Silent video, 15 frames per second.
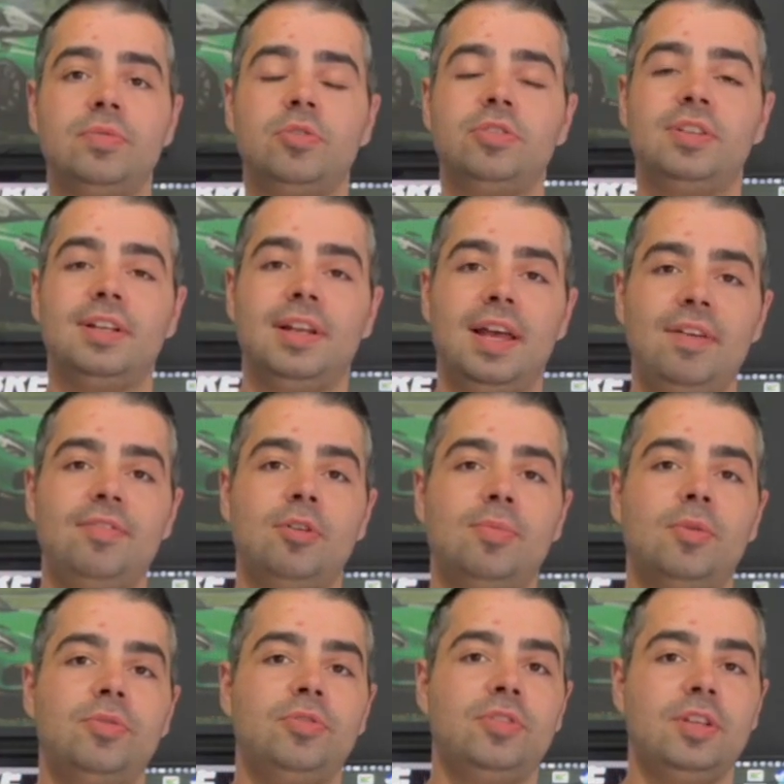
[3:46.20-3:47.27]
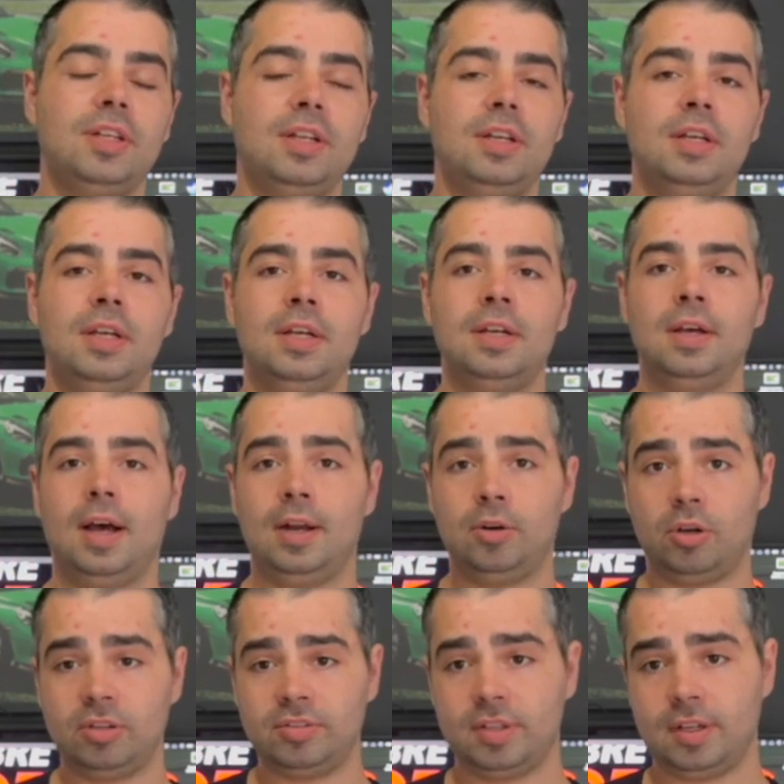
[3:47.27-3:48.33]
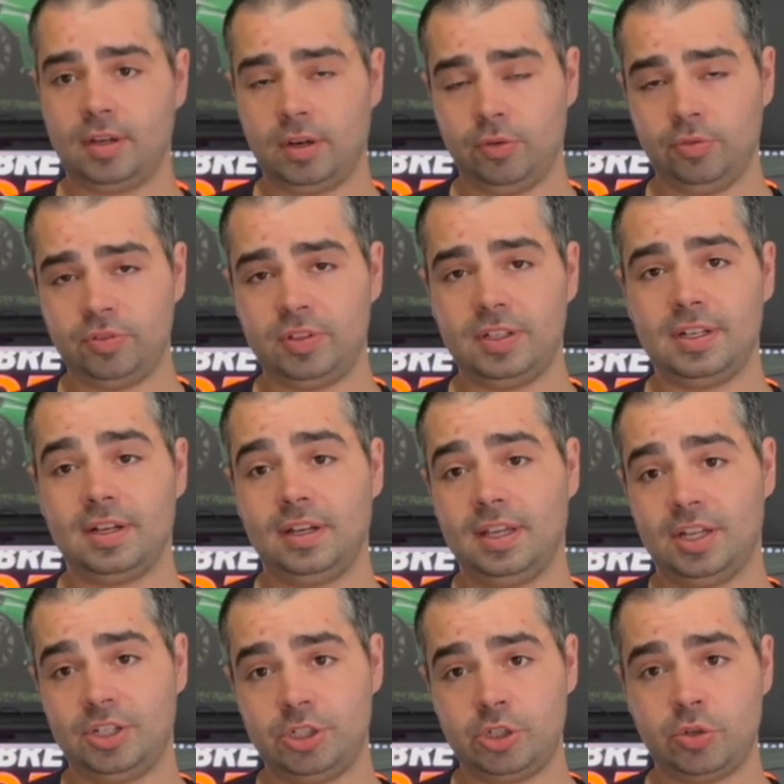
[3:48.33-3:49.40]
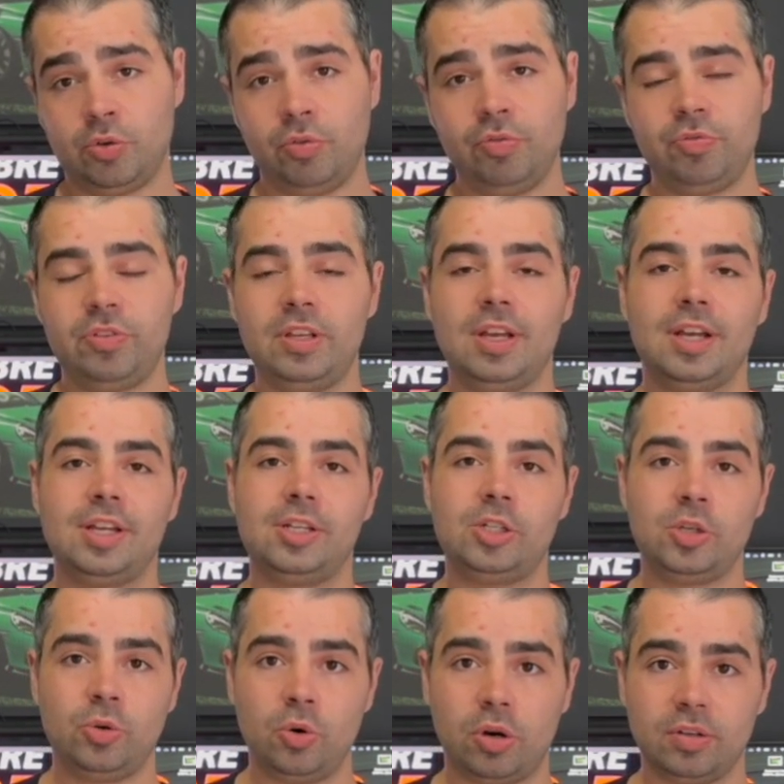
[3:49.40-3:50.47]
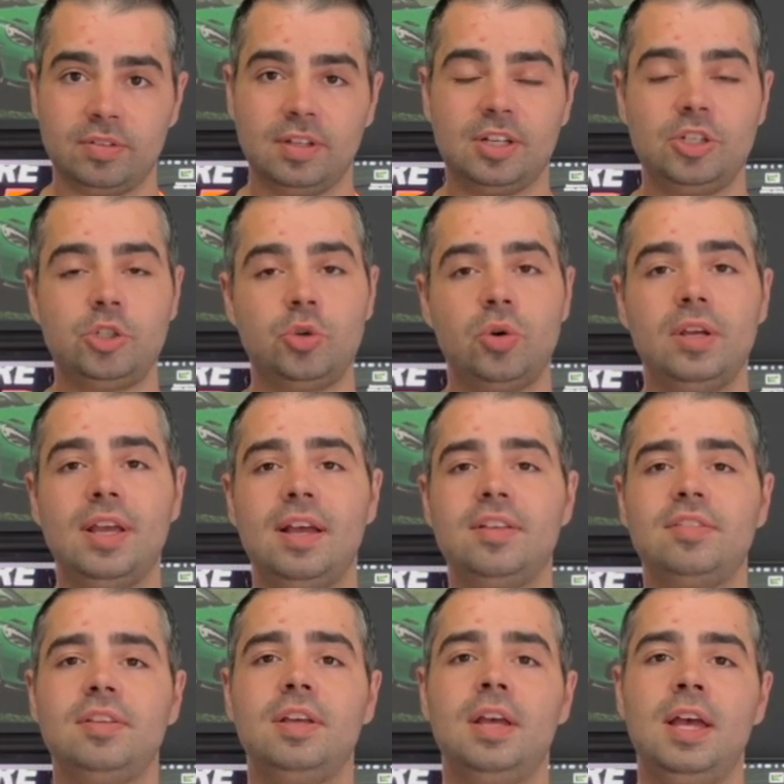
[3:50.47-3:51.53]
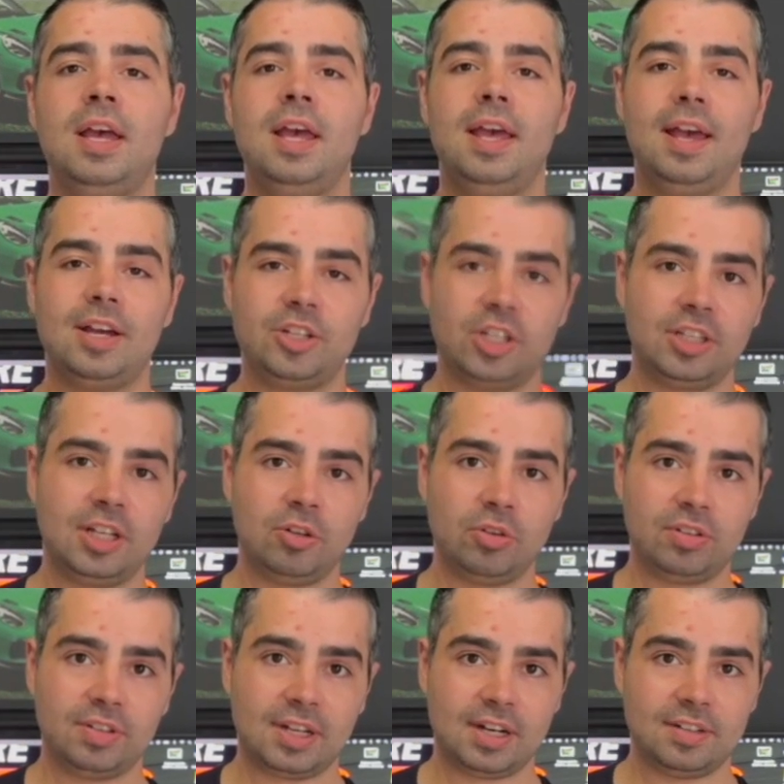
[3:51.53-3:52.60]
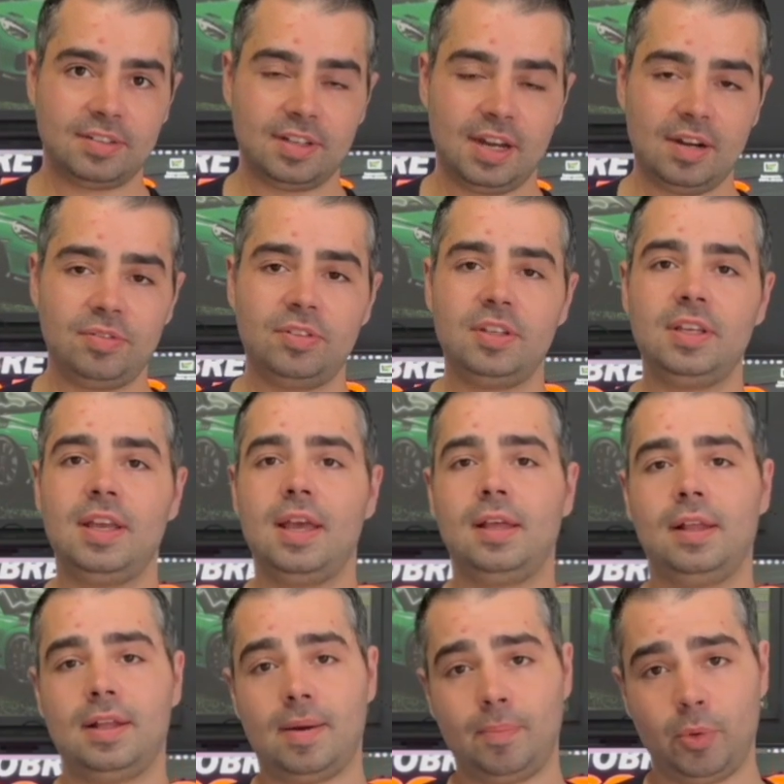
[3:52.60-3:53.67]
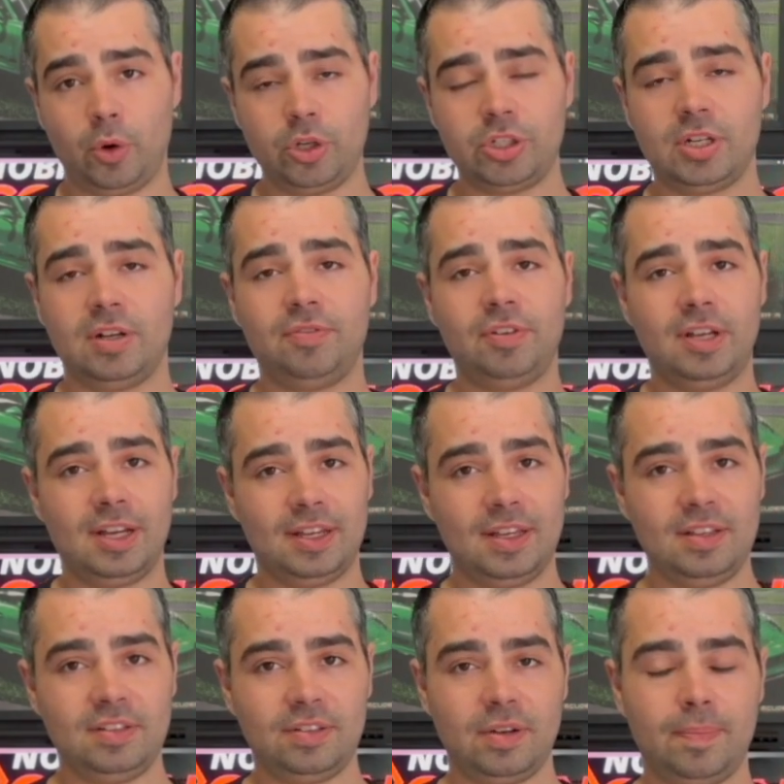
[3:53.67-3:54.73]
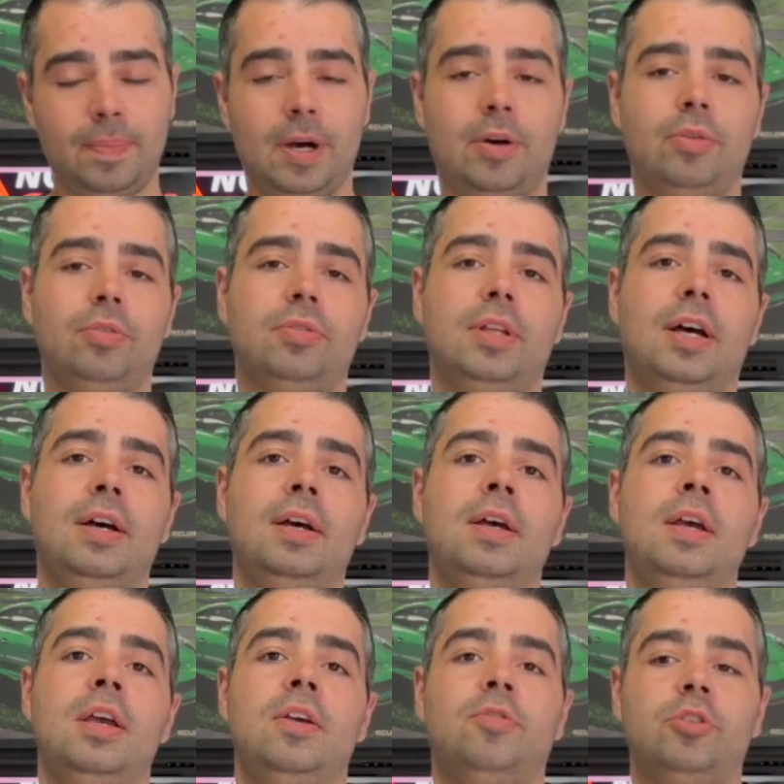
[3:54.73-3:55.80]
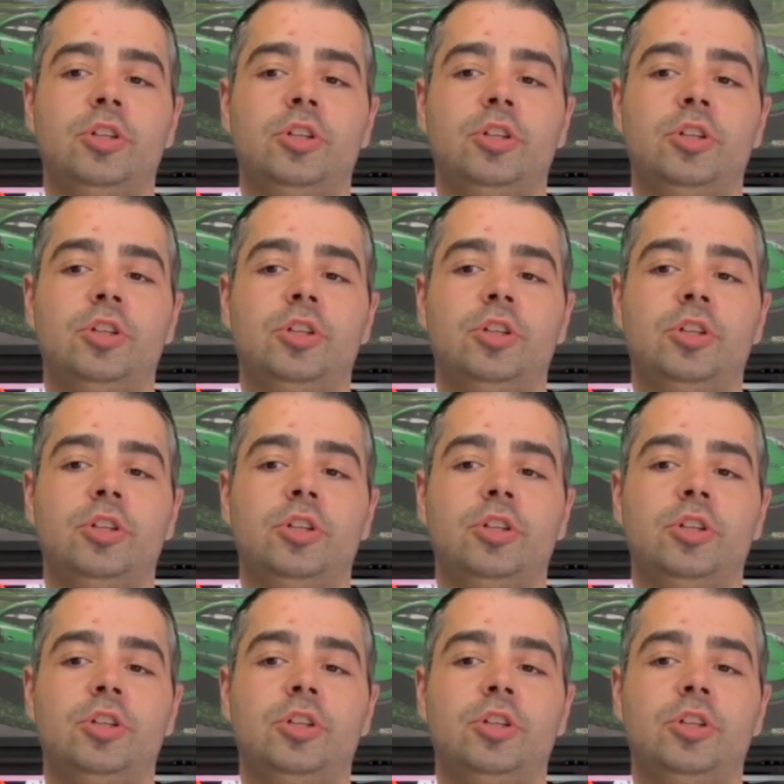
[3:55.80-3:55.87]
I strongly recommend that you take it to a workshop. Our workshop that we trust, we like, we know is the GT2 Car Service, which is from Bosch here in Sao Paulo, right?